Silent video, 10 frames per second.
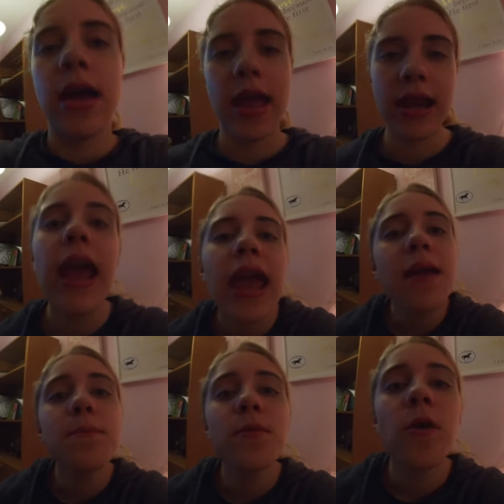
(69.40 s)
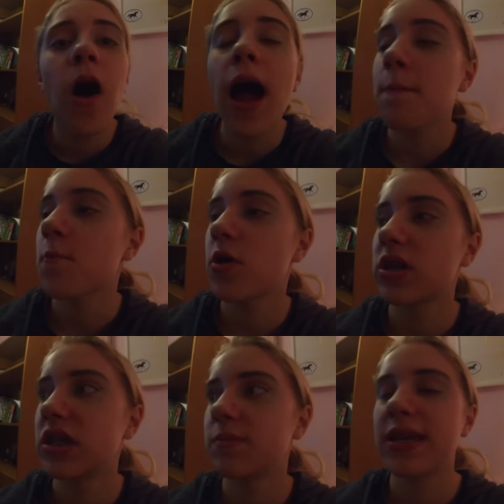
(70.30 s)
in April, I'm
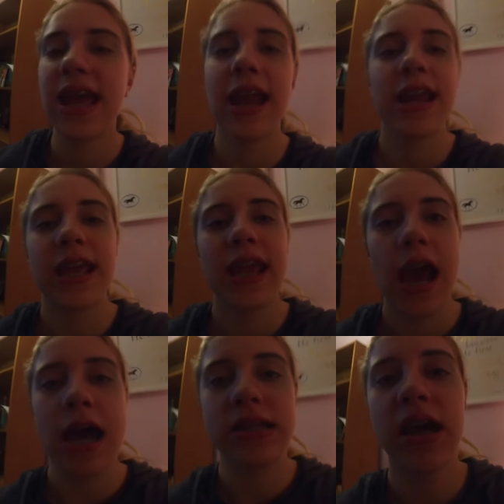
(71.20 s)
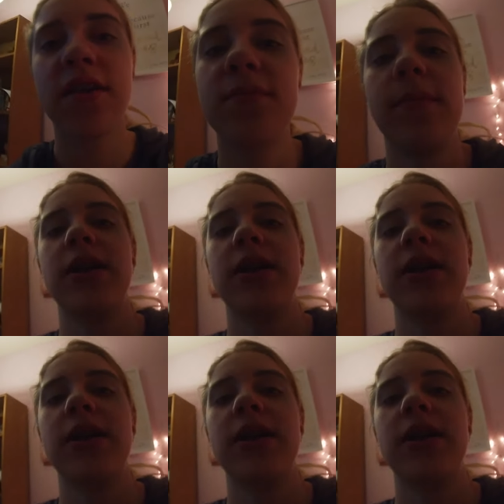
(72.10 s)
going to be getting a Tough